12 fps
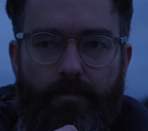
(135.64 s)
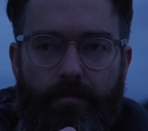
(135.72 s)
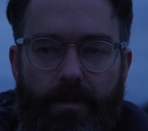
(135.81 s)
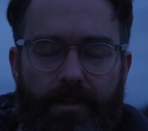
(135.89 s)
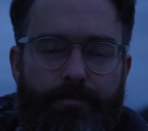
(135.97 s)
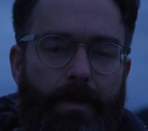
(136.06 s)

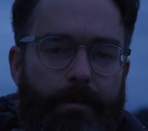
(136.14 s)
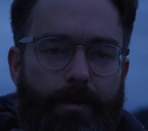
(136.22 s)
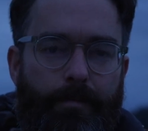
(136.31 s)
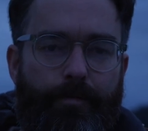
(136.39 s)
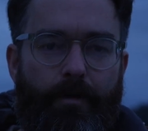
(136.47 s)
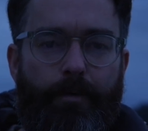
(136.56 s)
And it's maybe
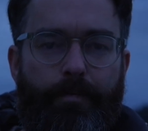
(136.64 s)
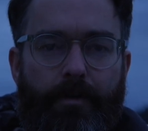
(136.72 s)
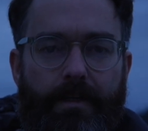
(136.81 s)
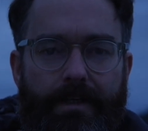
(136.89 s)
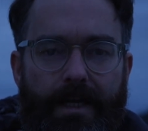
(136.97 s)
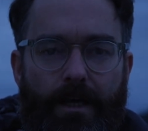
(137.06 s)

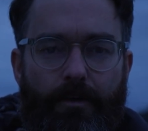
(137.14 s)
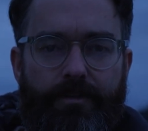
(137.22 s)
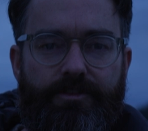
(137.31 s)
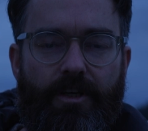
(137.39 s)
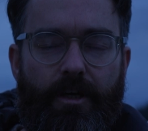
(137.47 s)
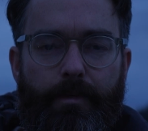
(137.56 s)
appropriate now, the
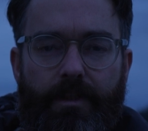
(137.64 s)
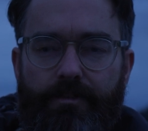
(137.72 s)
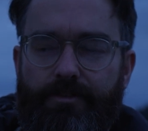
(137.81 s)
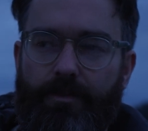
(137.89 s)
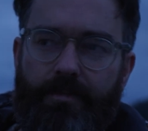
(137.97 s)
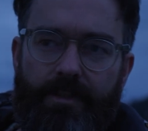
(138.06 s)

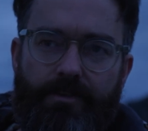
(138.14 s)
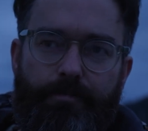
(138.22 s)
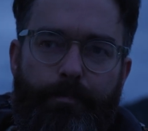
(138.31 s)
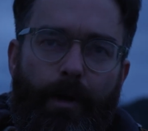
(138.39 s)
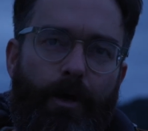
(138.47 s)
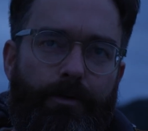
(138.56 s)
turbulence on this
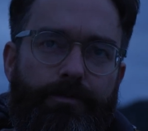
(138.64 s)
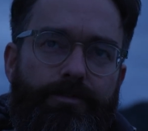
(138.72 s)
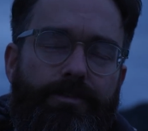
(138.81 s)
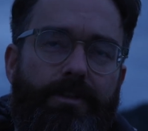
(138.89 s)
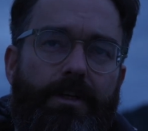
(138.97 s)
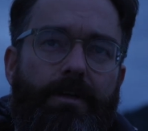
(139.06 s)

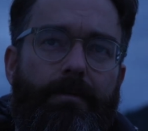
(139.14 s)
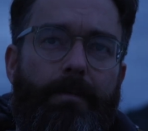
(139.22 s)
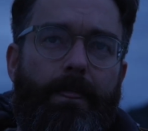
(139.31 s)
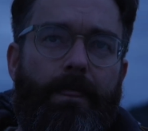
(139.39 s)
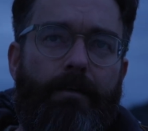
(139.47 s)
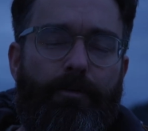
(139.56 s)
boat,
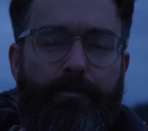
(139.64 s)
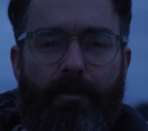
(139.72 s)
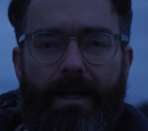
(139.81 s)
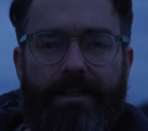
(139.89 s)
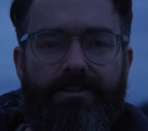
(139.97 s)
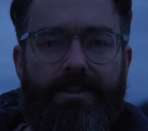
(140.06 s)

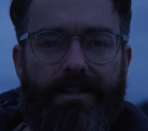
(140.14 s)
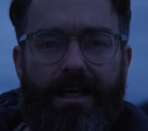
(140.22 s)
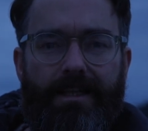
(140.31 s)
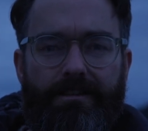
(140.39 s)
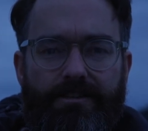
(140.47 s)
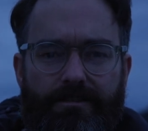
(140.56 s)
reflecting
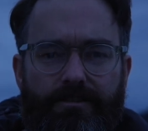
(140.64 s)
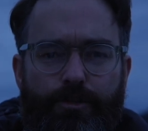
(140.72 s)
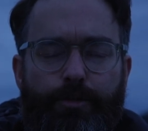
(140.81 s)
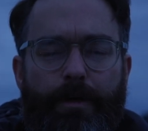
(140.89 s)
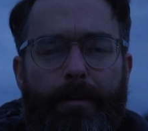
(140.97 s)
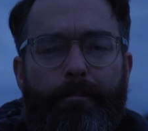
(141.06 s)
that
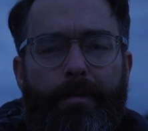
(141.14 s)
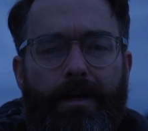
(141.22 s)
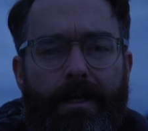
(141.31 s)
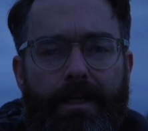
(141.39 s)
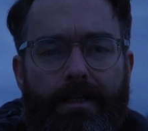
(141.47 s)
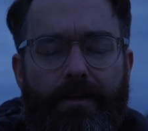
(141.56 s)

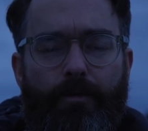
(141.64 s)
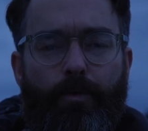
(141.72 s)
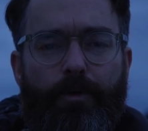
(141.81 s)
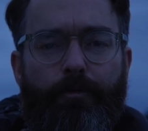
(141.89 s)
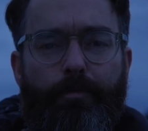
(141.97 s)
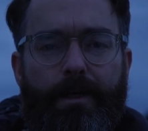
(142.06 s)
trembling that
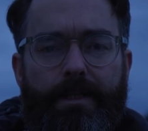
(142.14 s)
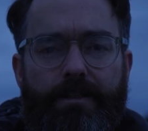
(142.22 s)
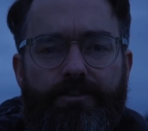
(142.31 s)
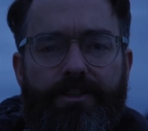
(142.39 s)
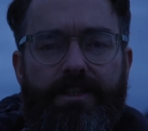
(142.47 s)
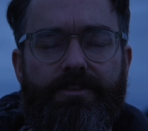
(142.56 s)
would have been
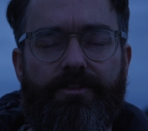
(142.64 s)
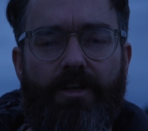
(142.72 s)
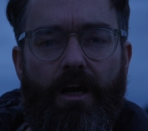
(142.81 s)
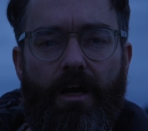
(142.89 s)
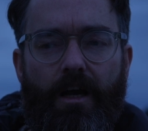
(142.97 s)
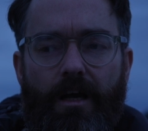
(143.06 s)
in Jesus'
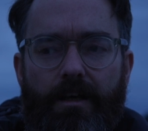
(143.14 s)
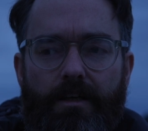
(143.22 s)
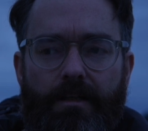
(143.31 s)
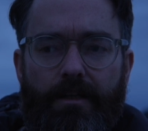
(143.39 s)
heart.